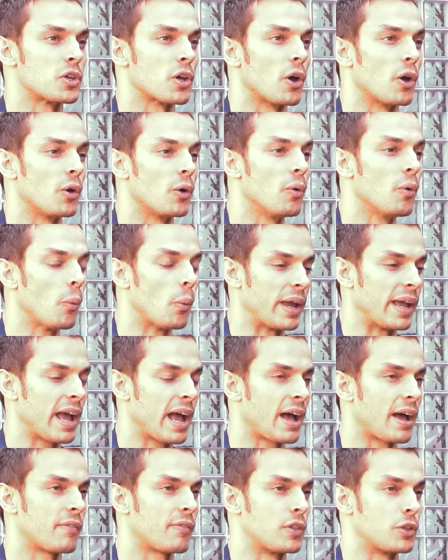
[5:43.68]
So
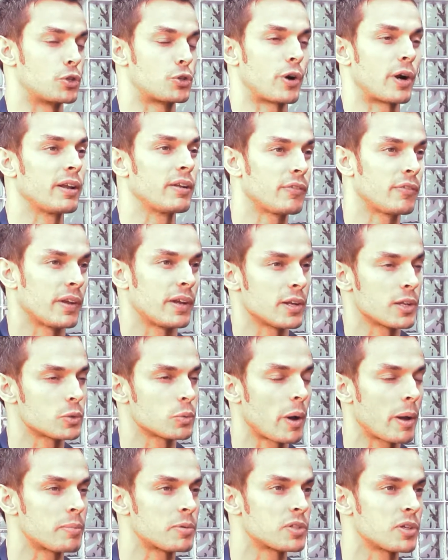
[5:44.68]
we have the Train
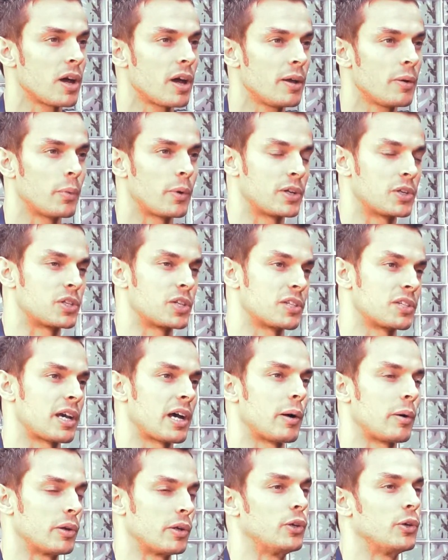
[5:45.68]
Fitness website, which
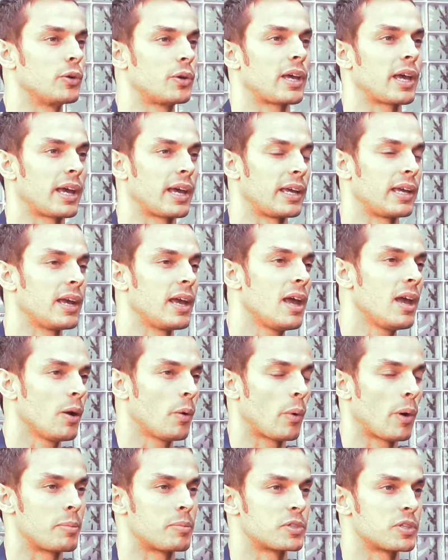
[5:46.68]
is our UK
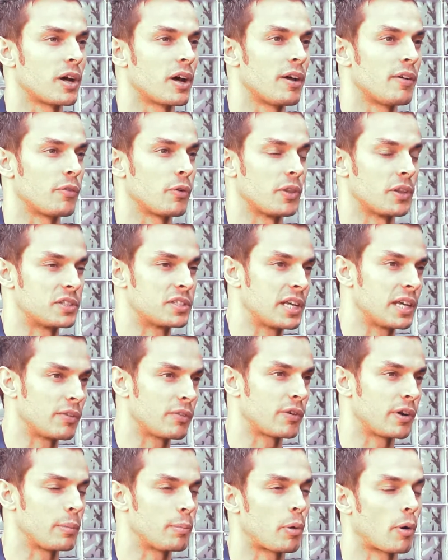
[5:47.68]
website for the
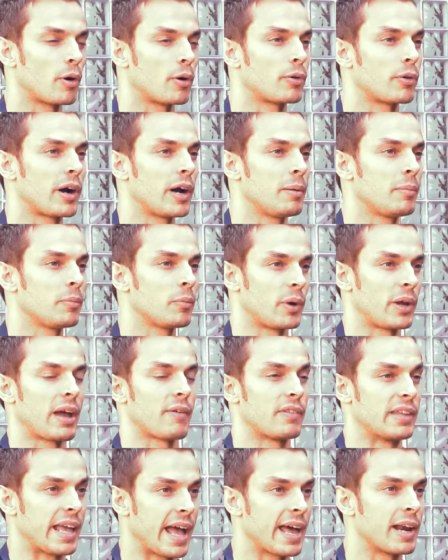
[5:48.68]
T3 program.
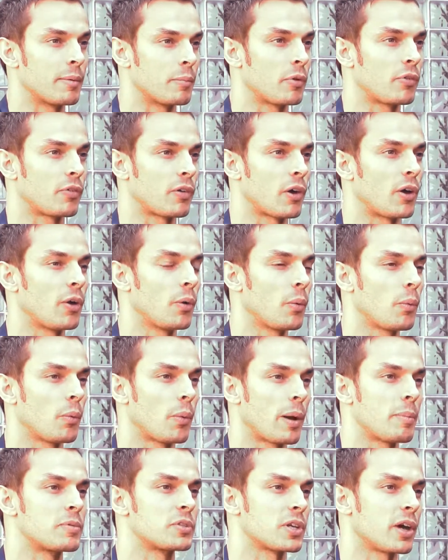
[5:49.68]
We have the Animal Flow
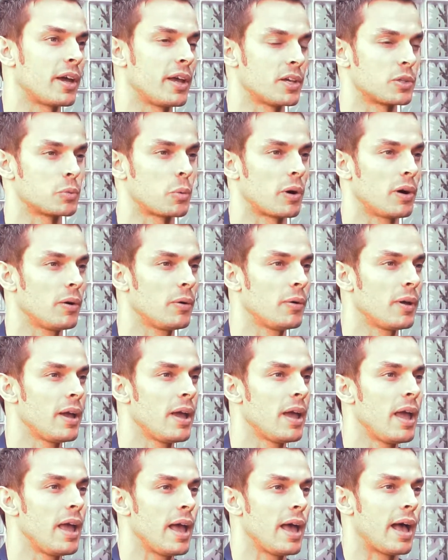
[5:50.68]
website as well.
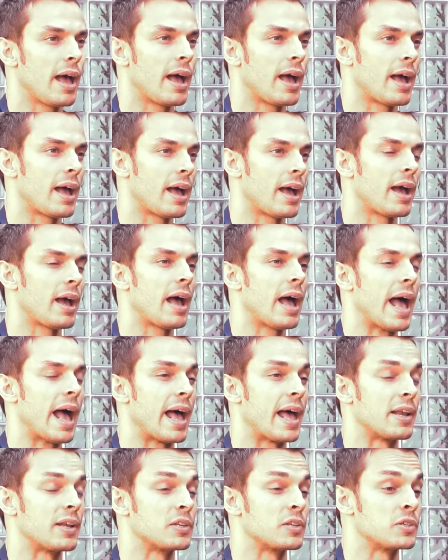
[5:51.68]

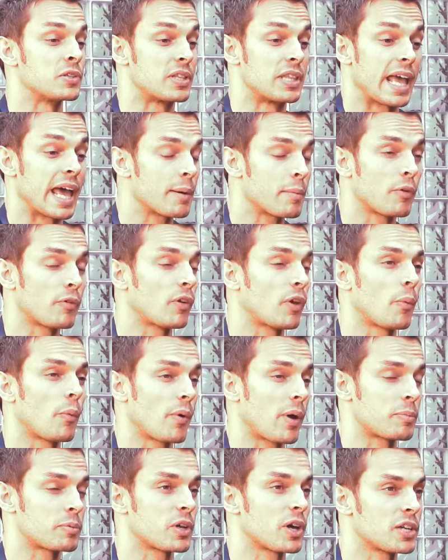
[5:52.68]
And the Animal
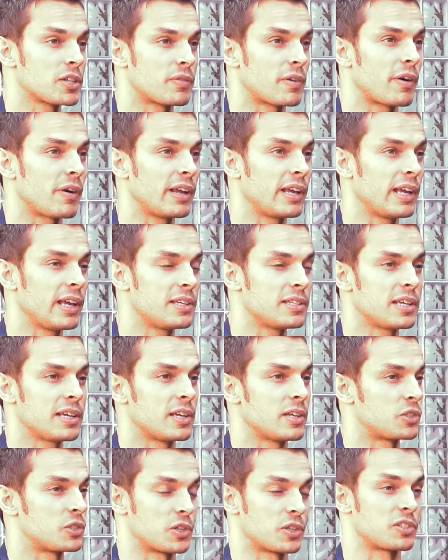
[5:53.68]
Flow website is very
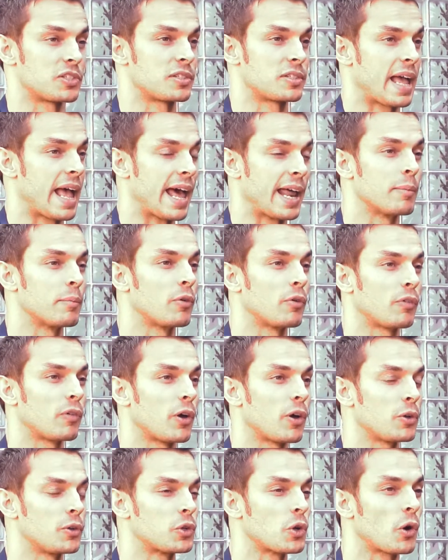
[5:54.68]
easy. It's just
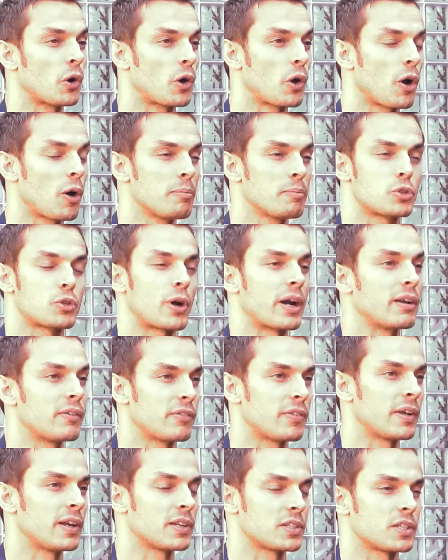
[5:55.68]
animalflow.com.
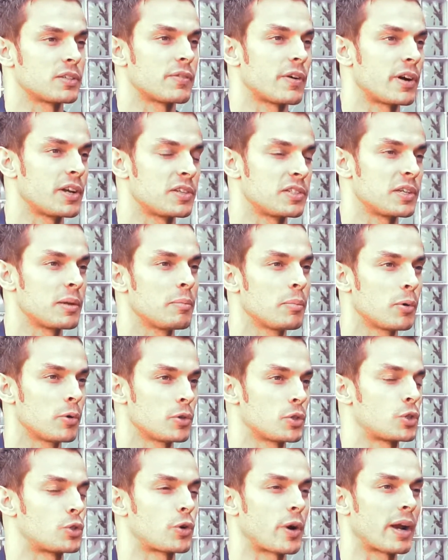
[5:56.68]
Train Fitness is very
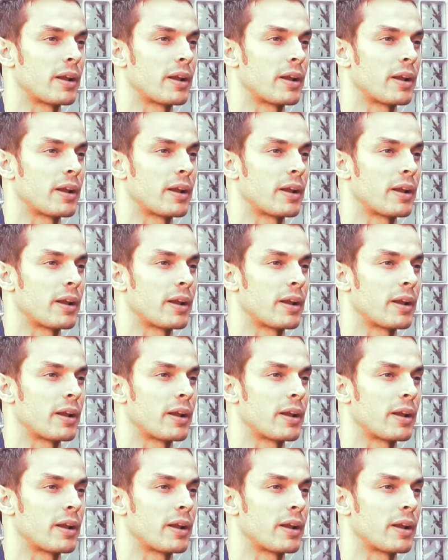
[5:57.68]
simple. It's